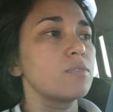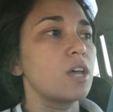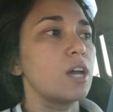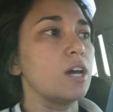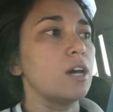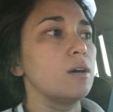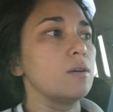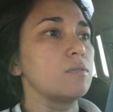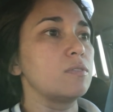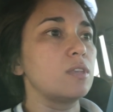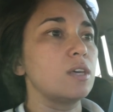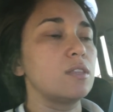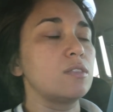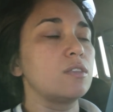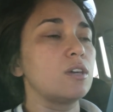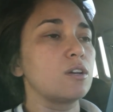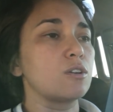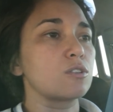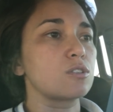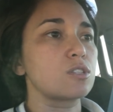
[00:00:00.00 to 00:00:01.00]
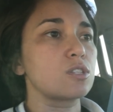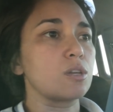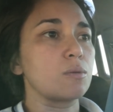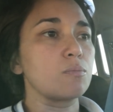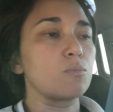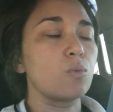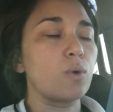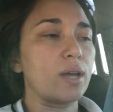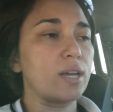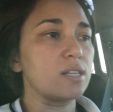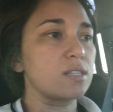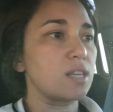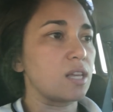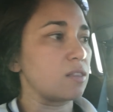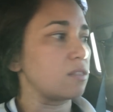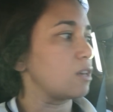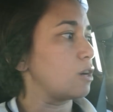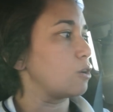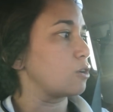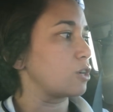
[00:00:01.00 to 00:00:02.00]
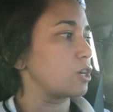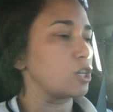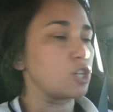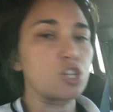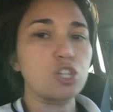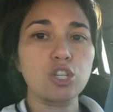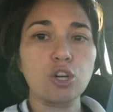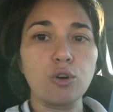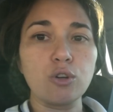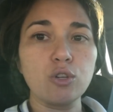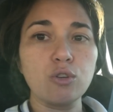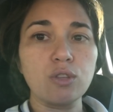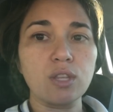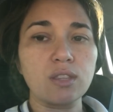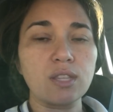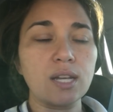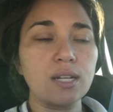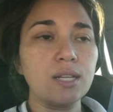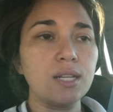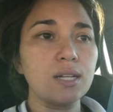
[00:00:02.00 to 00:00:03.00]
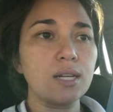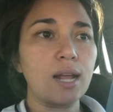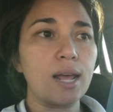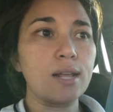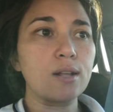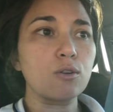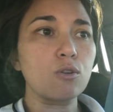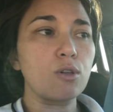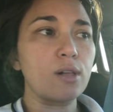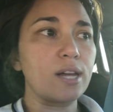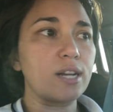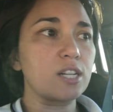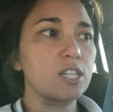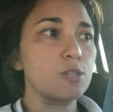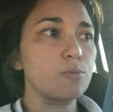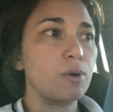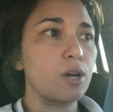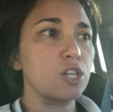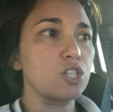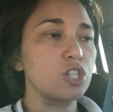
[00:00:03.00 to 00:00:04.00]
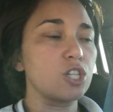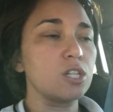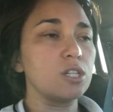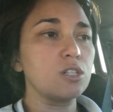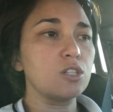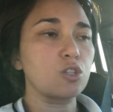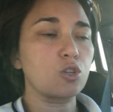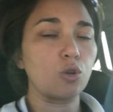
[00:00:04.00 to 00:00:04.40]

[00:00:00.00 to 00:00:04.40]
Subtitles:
There's some ways that they're going to show you that they need an anal gland expression,